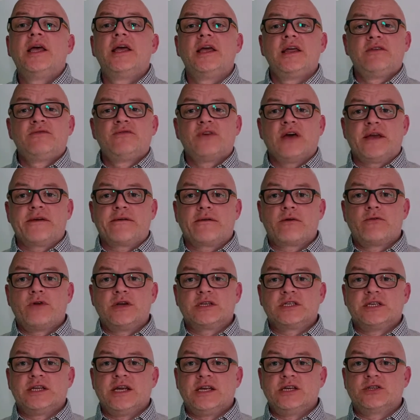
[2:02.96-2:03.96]
in favour of
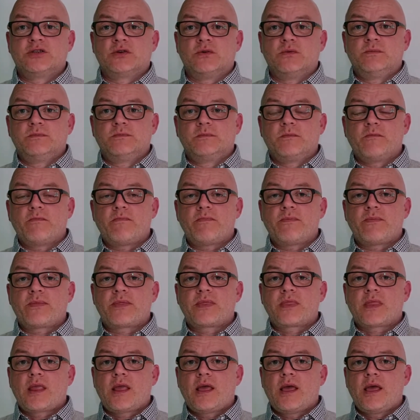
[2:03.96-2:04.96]
residential.
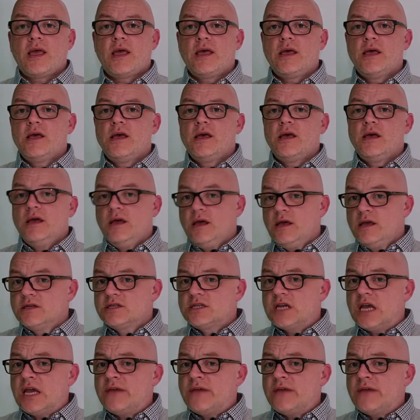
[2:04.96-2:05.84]
So